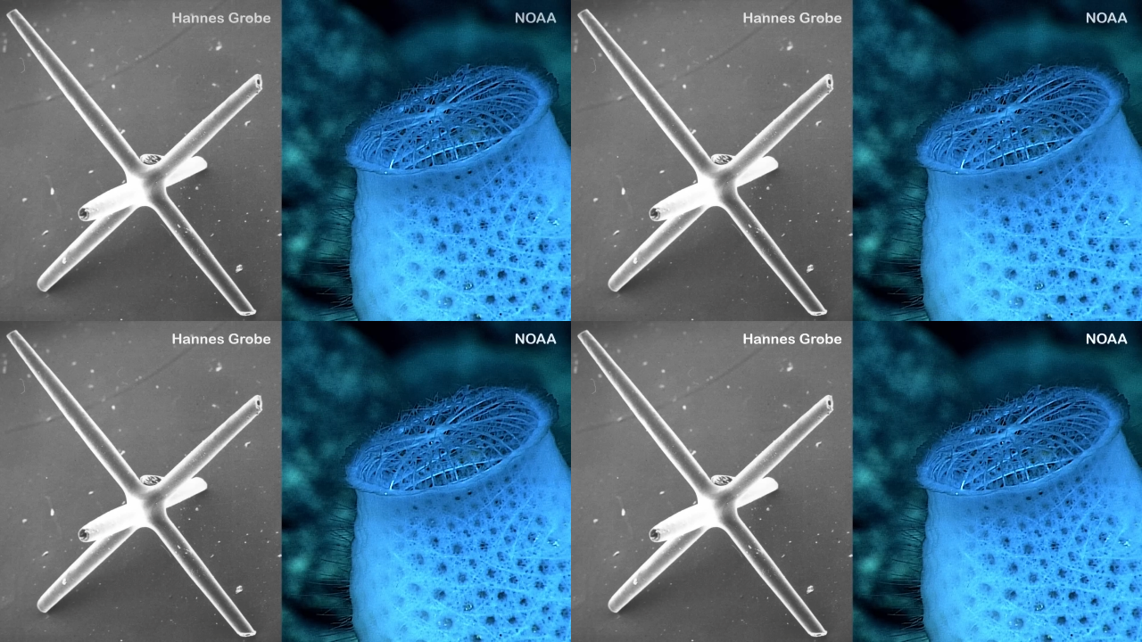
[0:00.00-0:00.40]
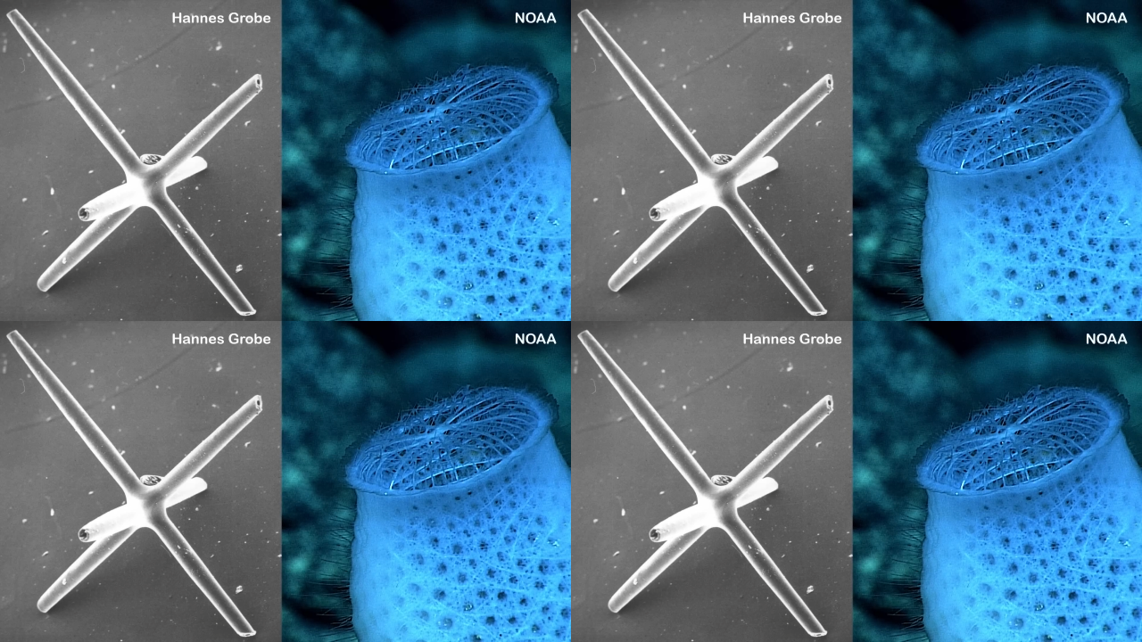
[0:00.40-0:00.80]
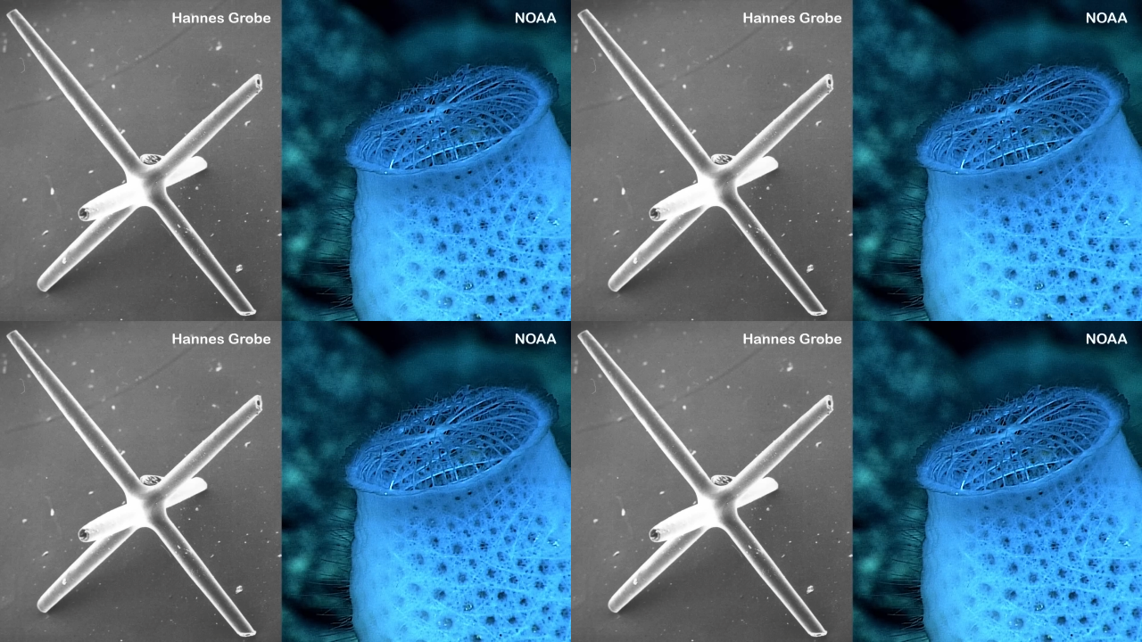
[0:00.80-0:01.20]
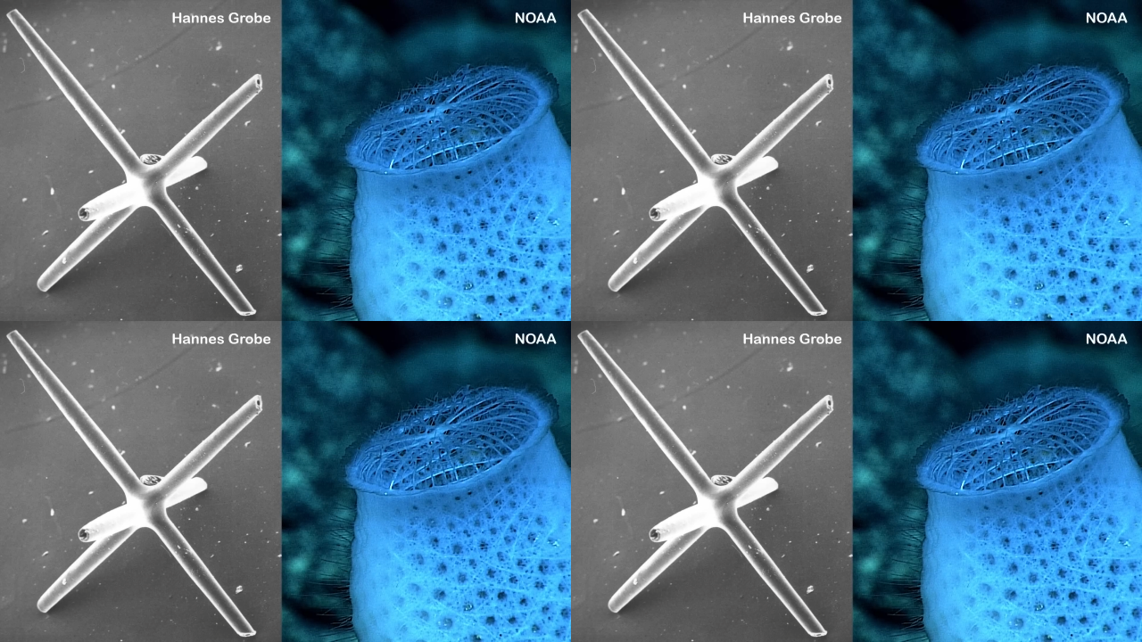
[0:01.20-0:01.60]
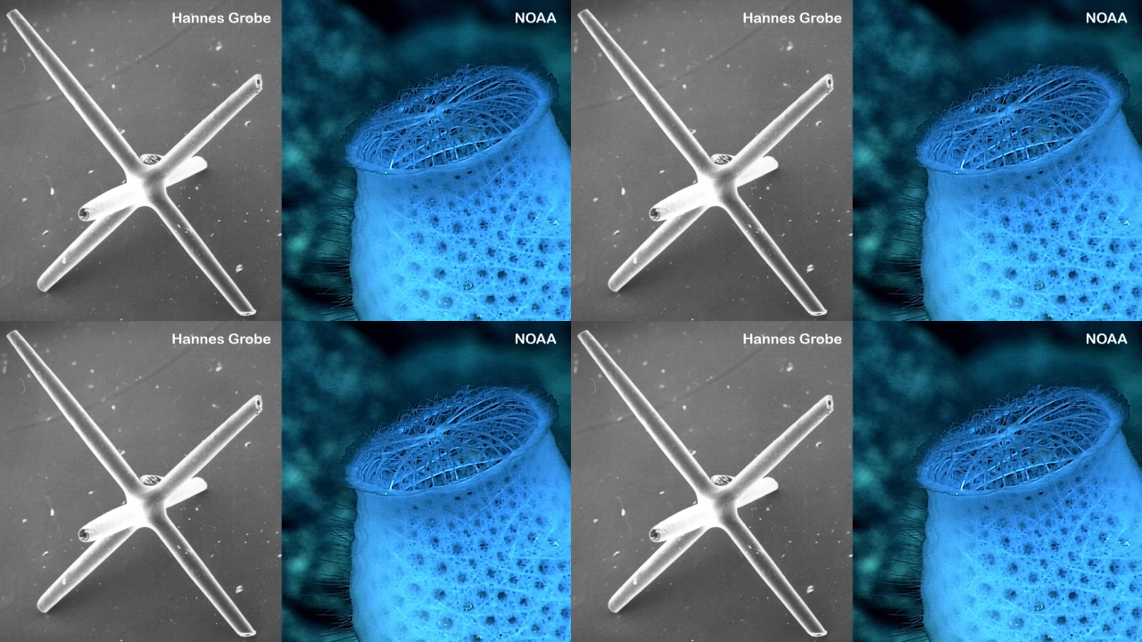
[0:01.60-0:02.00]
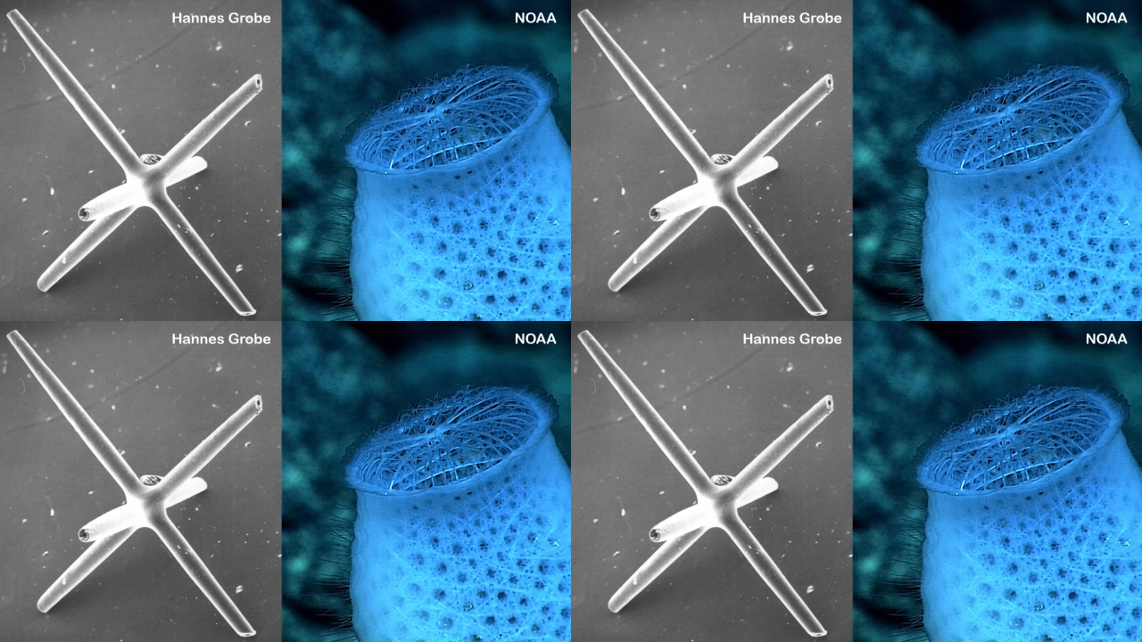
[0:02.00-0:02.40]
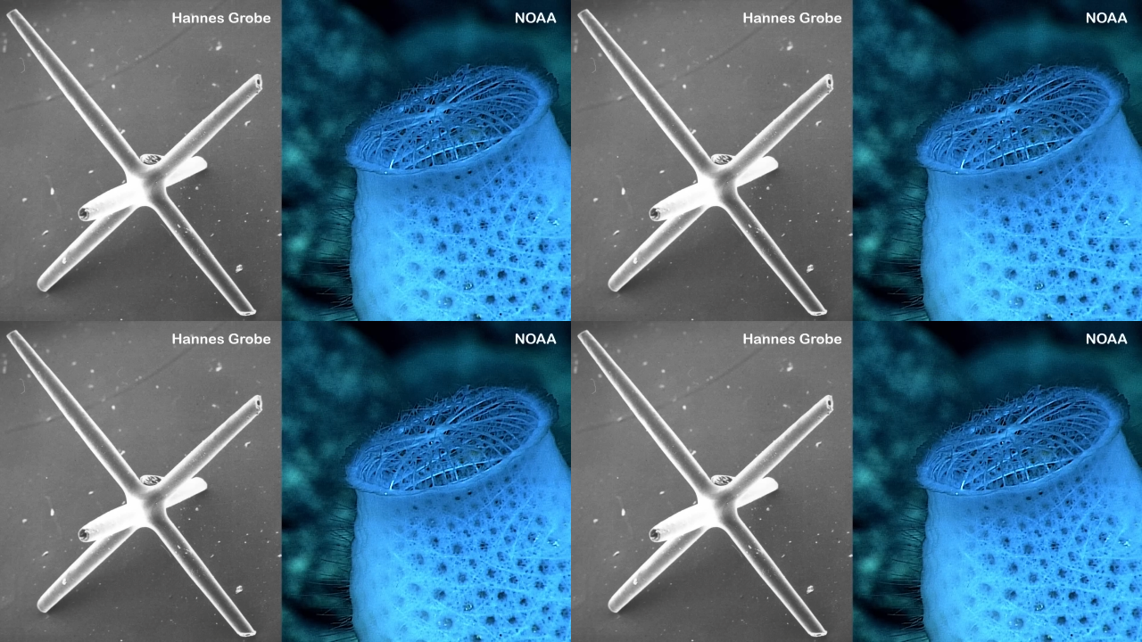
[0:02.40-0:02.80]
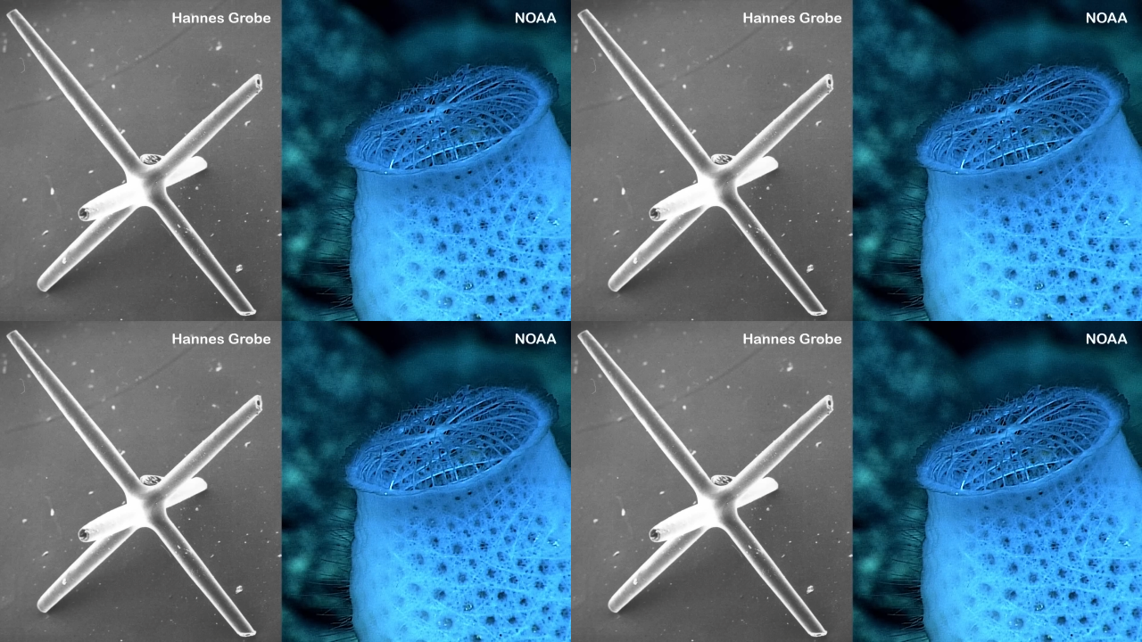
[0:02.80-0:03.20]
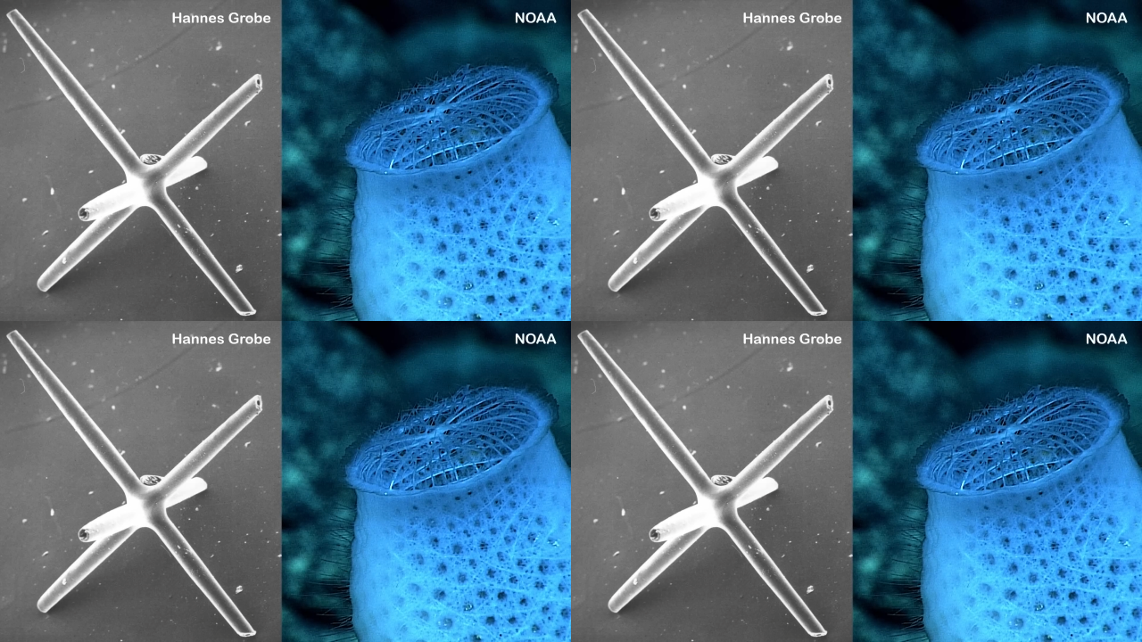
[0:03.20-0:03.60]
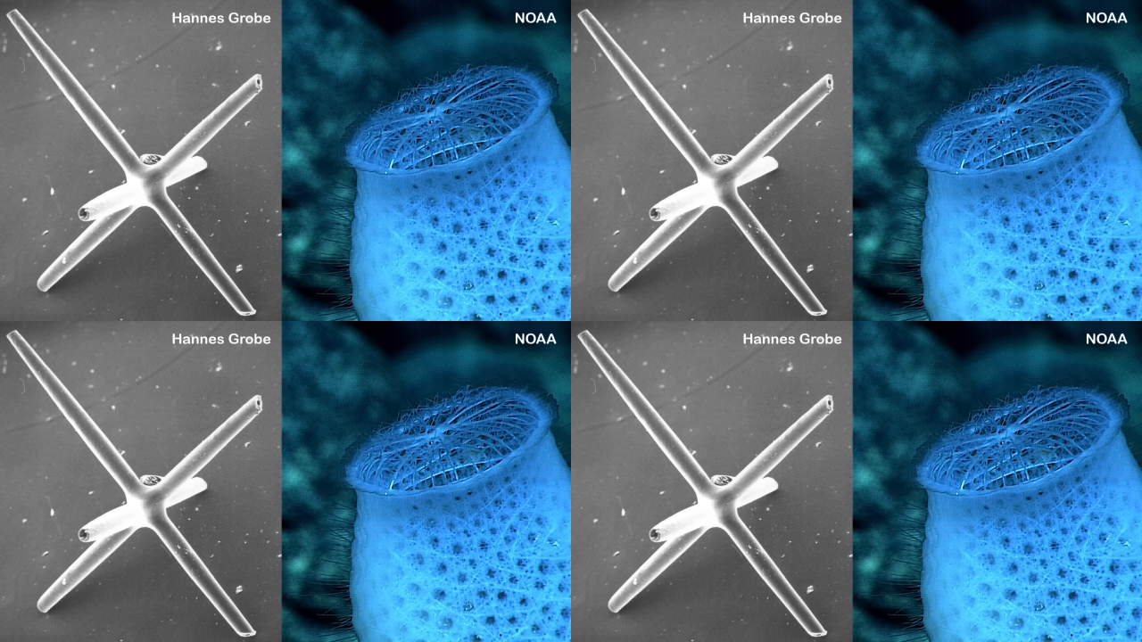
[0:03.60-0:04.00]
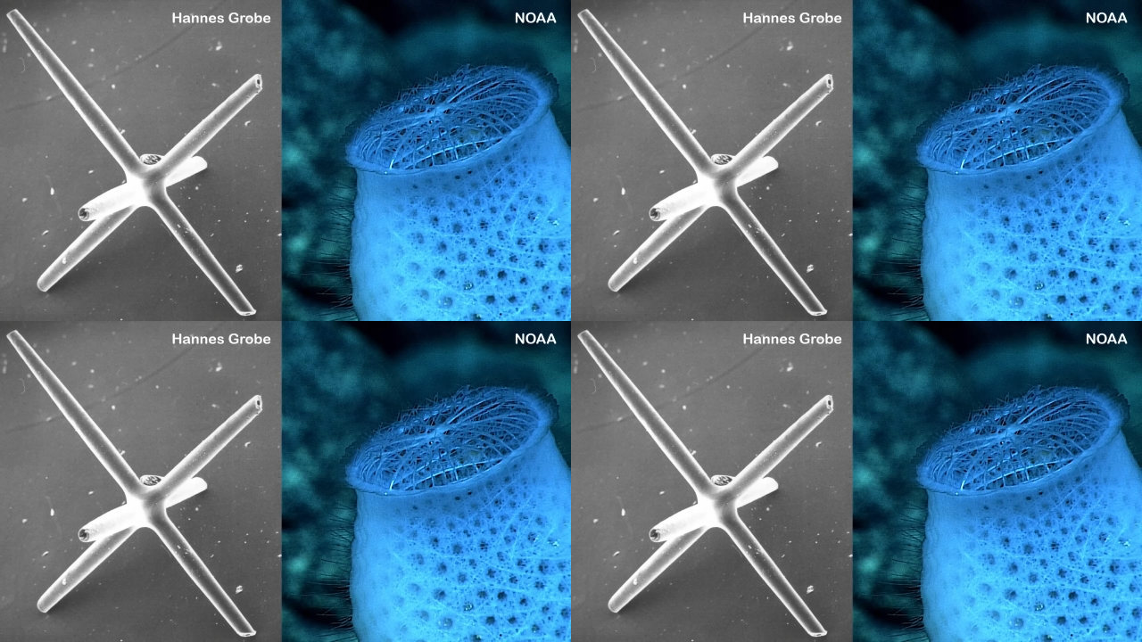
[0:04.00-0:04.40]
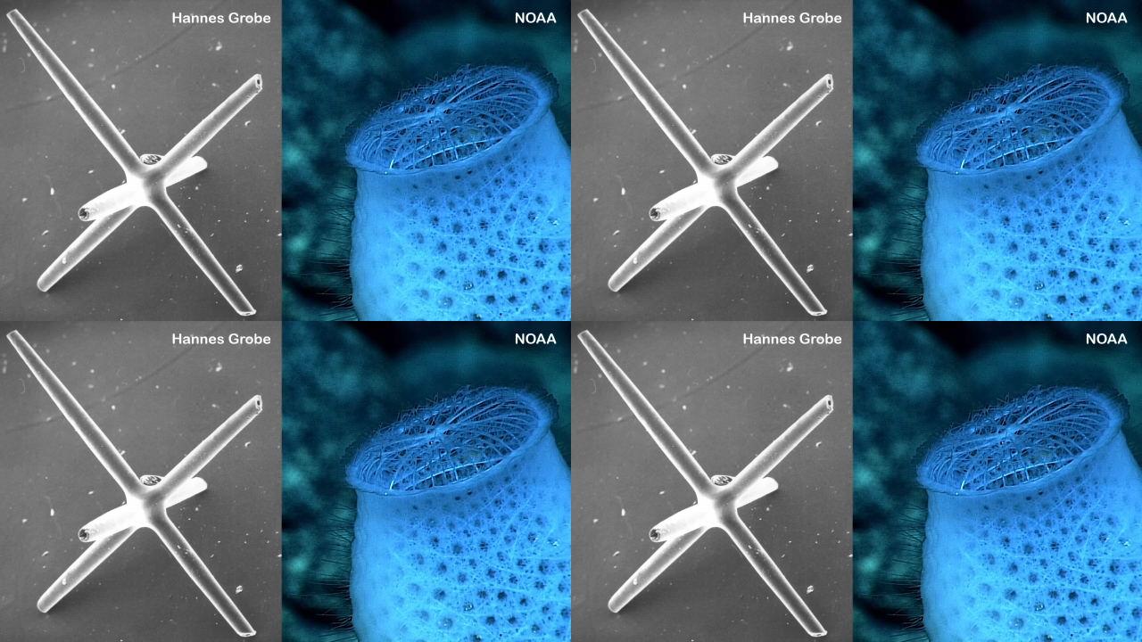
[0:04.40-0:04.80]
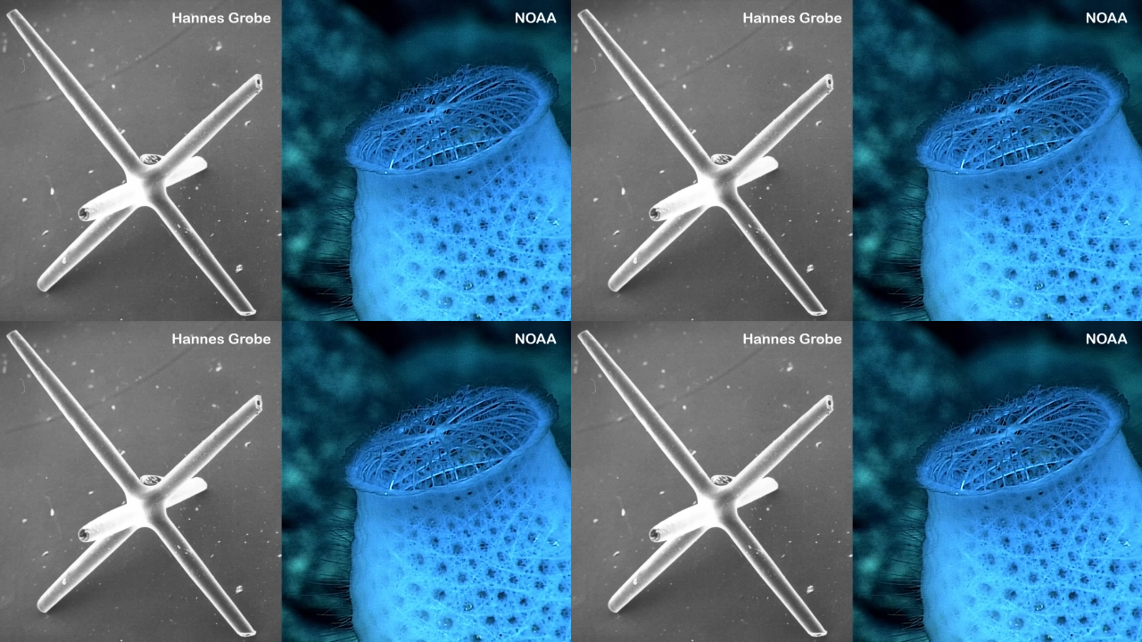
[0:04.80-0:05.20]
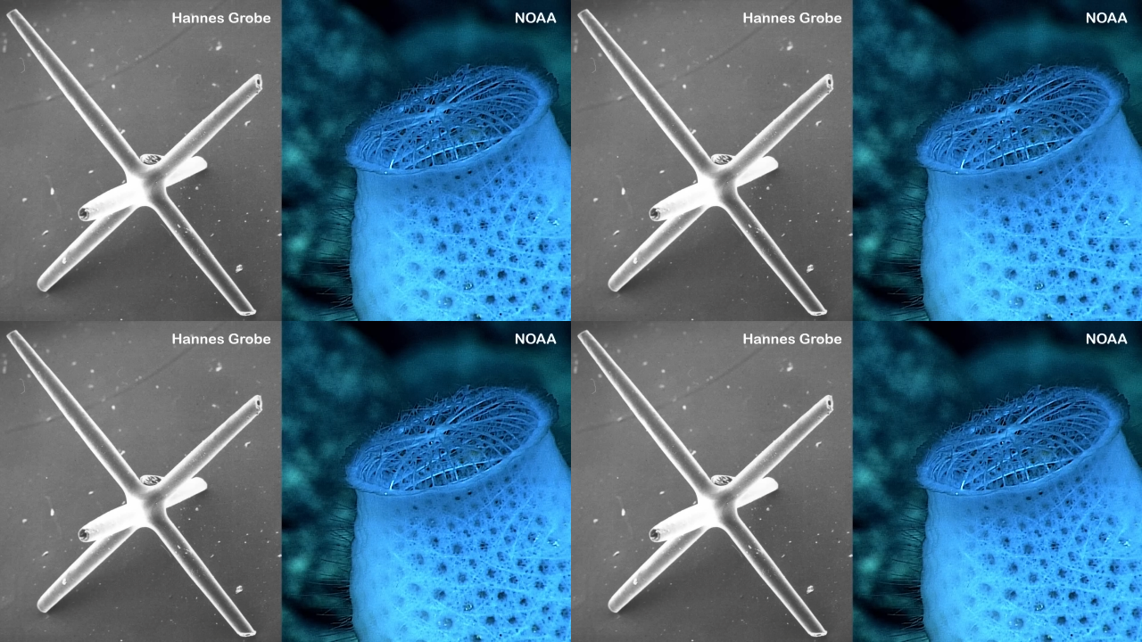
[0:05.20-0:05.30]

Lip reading: [unreadable: no face in view]